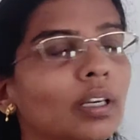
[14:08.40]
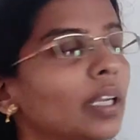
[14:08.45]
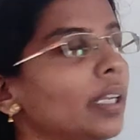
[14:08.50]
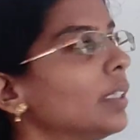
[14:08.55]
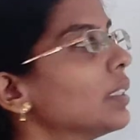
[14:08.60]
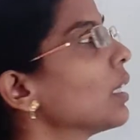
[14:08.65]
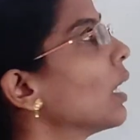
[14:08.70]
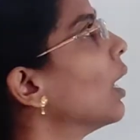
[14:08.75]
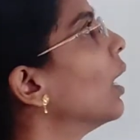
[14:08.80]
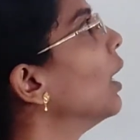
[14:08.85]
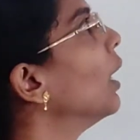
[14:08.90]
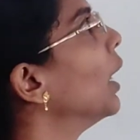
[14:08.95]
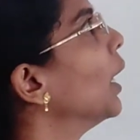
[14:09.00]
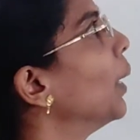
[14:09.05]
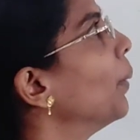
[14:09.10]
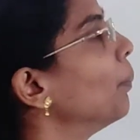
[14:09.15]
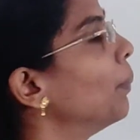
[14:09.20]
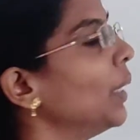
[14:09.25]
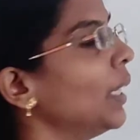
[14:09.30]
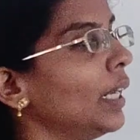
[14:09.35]
Right?
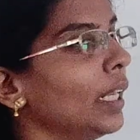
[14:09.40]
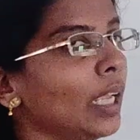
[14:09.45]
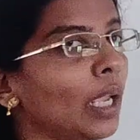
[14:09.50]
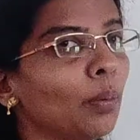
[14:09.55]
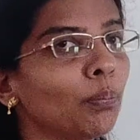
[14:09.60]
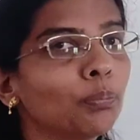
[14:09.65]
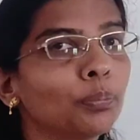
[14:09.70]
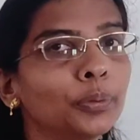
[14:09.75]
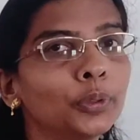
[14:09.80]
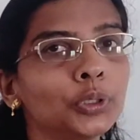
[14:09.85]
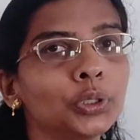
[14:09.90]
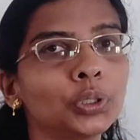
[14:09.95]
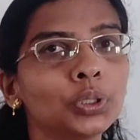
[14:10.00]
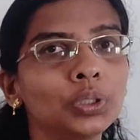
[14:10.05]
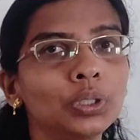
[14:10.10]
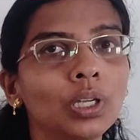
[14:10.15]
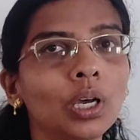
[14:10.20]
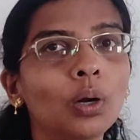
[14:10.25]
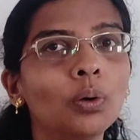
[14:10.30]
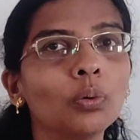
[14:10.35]
PDA,
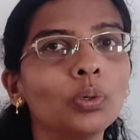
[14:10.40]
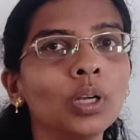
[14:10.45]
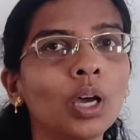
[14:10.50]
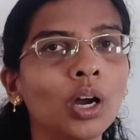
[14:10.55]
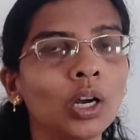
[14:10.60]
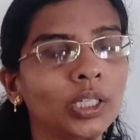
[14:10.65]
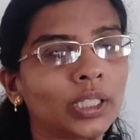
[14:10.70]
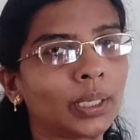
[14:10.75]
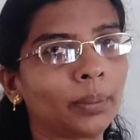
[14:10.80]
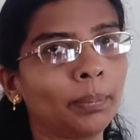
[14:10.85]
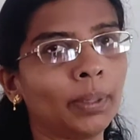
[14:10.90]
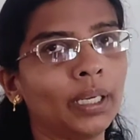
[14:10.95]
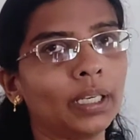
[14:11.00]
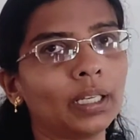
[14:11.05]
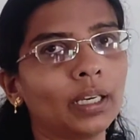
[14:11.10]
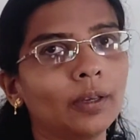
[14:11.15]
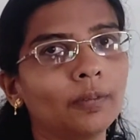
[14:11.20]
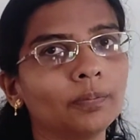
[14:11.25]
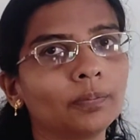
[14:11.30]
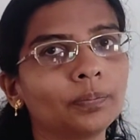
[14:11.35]
push down
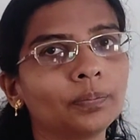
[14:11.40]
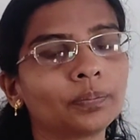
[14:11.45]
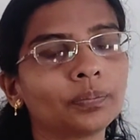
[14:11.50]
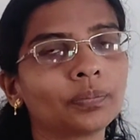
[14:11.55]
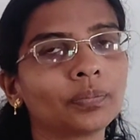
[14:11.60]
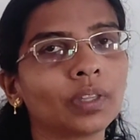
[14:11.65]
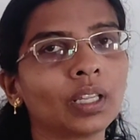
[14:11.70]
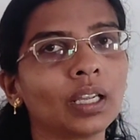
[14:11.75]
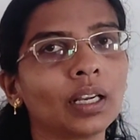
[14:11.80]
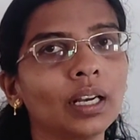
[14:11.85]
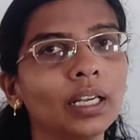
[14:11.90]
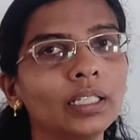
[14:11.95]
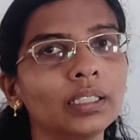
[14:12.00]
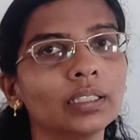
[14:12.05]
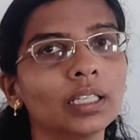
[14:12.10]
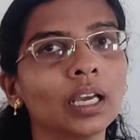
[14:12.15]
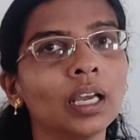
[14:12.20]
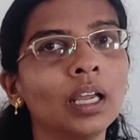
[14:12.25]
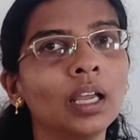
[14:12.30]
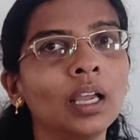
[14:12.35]
automata.
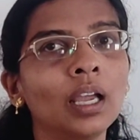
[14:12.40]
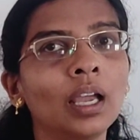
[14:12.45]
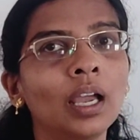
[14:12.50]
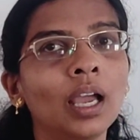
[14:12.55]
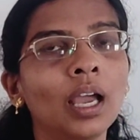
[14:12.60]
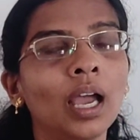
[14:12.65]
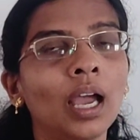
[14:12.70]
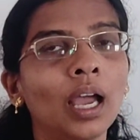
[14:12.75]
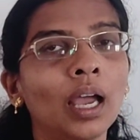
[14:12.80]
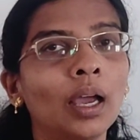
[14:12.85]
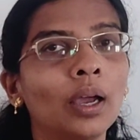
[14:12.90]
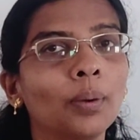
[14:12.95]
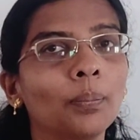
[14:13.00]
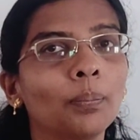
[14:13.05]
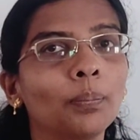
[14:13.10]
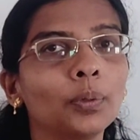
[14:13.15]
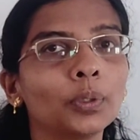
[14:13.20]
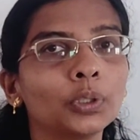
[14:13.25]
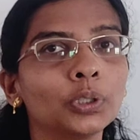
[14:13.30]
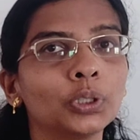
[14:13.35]
Right?
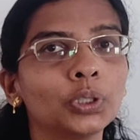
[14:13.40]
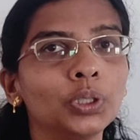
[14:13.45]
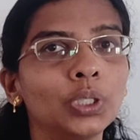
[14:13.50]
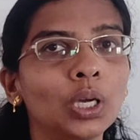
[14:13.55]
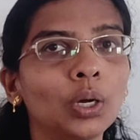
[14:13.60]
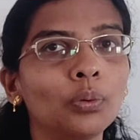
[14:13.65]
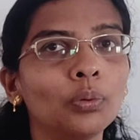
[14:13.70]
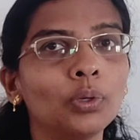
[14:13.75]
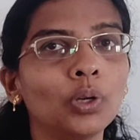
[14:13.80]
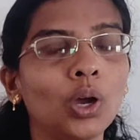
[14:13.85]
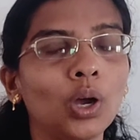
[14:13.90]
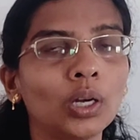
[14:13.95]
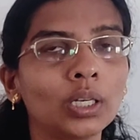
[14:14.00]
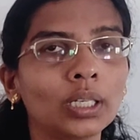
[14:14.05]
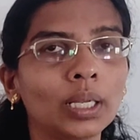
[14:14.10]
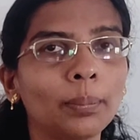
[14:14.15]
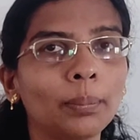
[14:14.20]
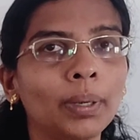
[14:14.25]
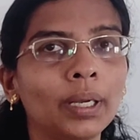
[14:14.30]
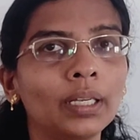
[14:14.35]
Push down
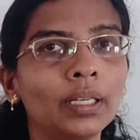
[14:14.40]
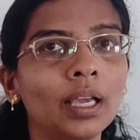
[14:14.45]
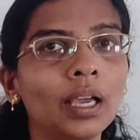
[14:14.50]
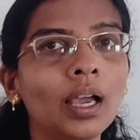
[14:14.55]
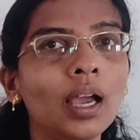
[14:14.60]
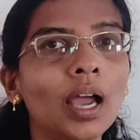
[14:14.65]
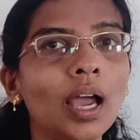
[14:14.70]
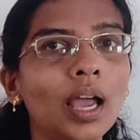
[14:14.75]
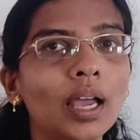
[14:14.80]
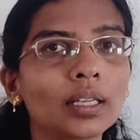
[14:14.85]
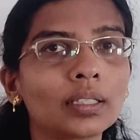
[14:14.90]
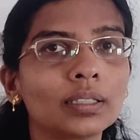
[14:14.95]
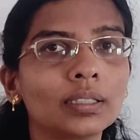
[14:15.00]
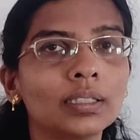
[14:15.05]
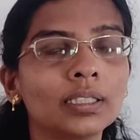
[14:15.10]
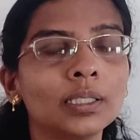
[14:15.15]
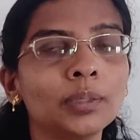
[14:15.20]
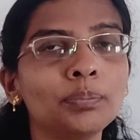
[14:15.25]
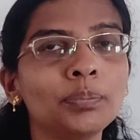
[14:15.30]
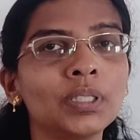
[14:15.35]
automata
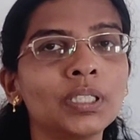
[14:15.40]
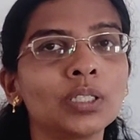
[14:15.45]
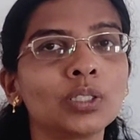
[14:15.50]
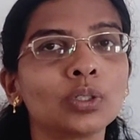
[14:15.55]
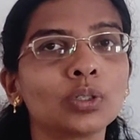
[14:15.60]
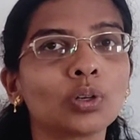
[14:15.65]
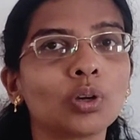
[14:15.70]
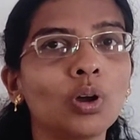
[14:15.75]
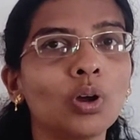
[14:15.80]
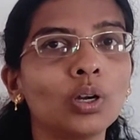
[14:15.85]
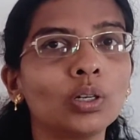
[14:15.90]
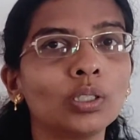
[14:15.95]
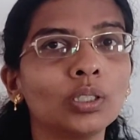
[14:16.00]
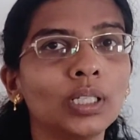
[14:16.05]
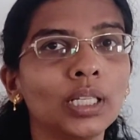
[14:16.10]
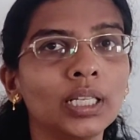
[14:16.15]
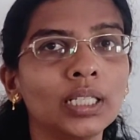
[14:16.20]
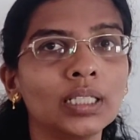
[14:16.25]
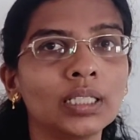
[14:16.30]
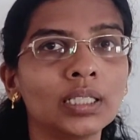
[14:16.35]
accepts
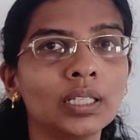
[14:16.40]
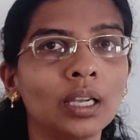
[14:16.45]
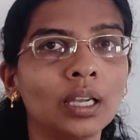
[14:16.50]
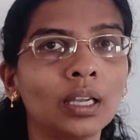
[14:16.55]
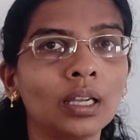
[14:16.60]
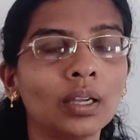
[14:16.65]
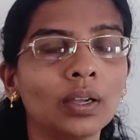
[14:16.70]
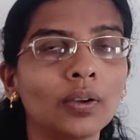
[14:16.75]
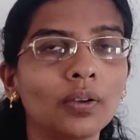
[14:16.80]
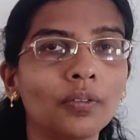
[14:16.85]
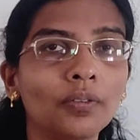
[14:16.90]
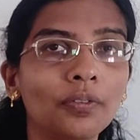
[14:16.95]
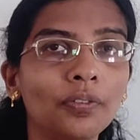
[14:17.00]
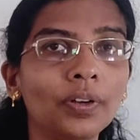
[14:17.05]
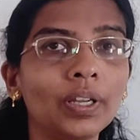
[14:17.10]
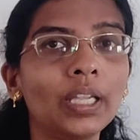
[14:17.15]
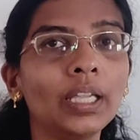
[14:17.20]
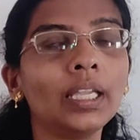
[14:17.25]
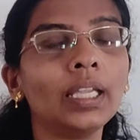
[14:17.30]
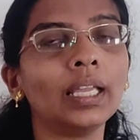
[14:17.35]
context
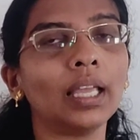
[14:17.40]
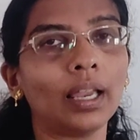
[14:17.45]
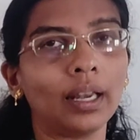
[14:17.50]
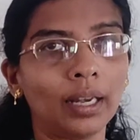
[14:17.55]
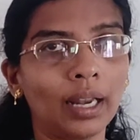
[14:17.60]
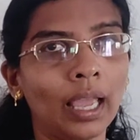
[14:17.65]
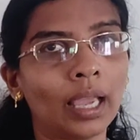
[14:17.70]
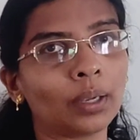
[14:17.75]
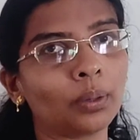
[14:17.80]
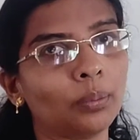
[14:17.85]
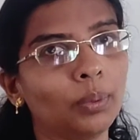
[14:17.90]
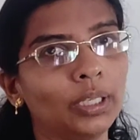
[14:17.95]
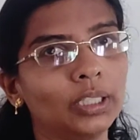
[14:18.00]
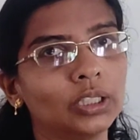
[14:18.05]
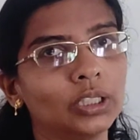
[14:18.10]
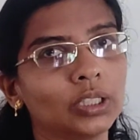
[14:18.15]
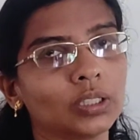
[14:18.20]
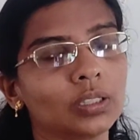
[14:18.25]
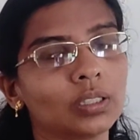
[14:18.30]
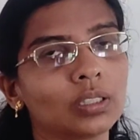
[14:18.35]
free
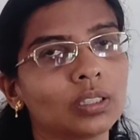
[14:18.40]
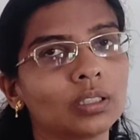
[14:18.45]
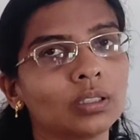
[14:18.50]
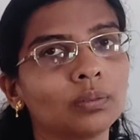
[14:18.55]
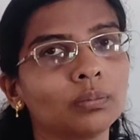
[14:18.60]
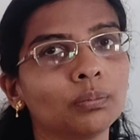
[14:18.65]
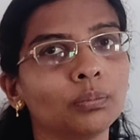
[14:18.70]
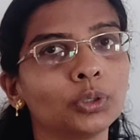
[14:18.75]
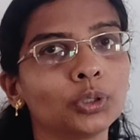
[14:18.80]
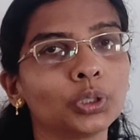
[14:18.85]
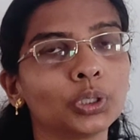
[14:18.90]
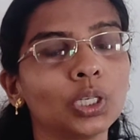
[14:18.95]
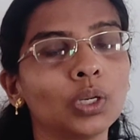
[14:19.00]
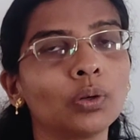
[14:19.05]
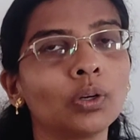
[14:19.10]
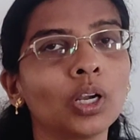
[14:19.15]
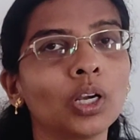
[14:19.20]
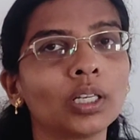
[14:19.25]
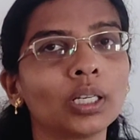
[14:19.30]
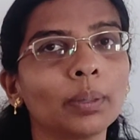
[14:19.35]
languages. Push
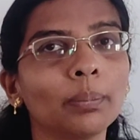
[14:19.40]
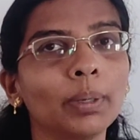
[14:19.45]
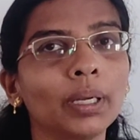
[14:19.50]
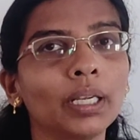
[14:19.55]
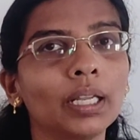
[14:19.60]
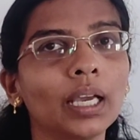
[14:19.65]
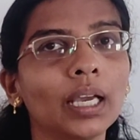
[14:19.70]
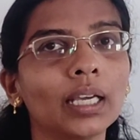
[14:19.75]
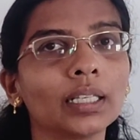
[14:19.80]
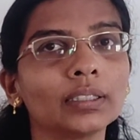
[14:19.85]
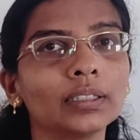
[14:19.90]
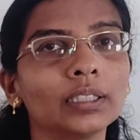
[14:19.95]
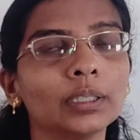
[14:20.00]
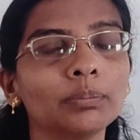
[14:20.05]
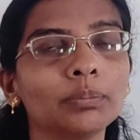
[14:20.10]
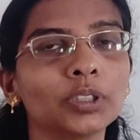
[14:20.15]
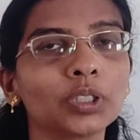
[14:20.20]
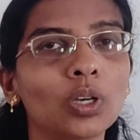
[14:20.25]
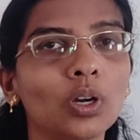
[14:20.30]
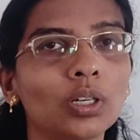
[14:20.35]
down automata
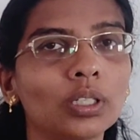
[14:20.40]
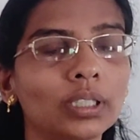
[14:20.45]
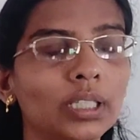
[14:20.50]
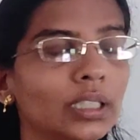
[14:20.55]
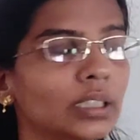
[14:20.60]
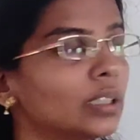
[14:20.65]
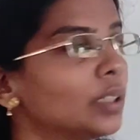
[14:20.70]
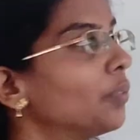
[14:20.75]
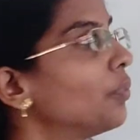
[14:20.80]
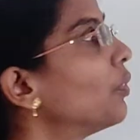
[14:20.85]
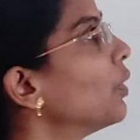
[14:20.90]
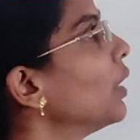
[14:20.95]
accepts context